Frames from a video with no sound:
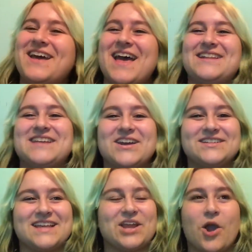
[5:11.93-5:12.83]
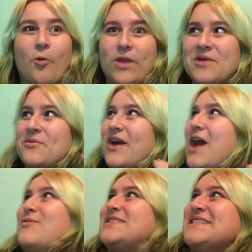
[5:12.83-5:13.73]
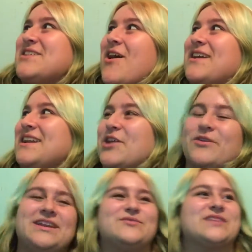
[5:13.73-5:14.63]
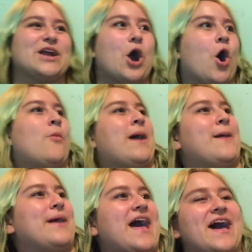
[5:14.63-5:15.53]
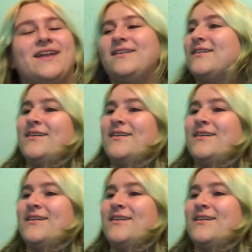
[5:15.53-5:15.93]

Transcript: And Tara's like, I wasn't talking to you. And he was like, oh, my bad.